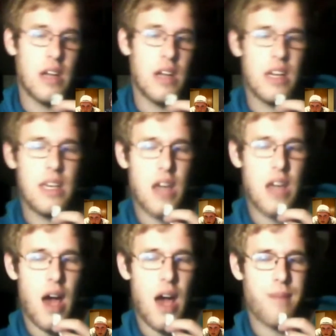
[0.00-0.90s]
he
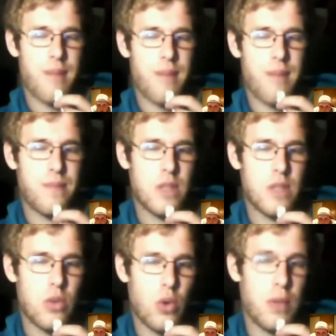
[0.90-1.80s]

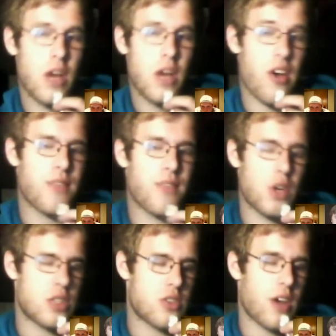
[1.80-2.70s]
will be a great
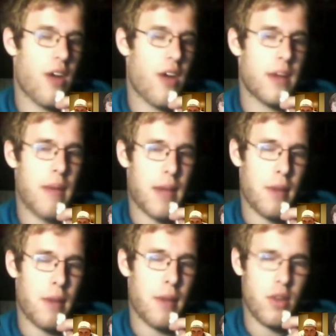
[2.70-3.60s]
third string running back,
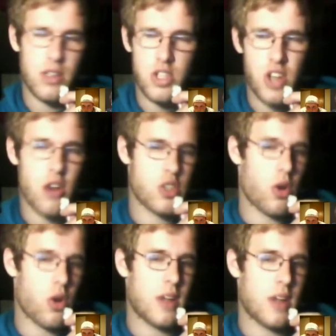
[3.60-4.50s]
better than Tashard
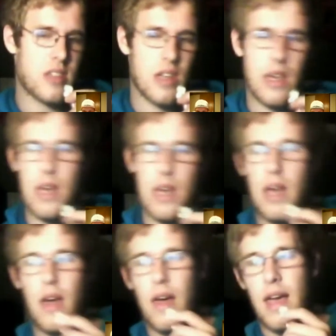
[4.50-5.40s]
Choice.
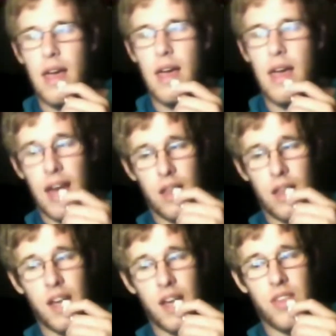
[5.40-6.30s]
And I like
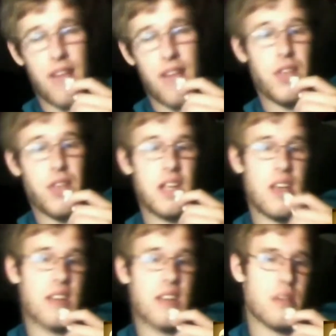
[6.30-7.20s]
the Anthony
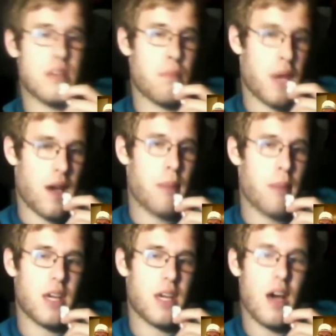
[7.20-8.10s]
Dixon pickup
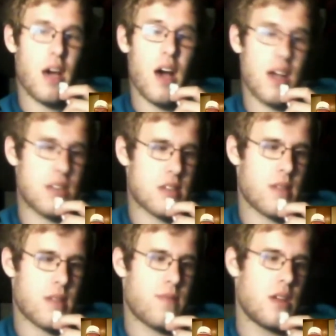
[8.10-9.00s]
because
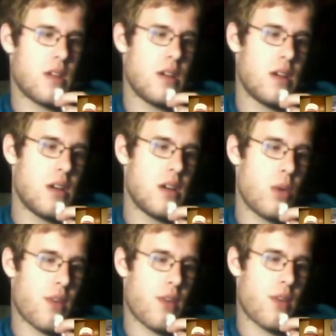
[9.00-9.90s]
we
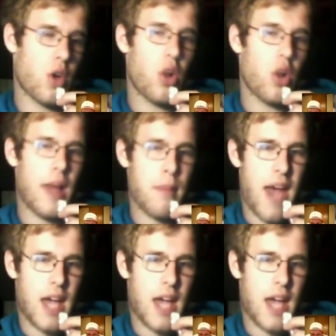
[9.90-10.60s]
have a goal line back.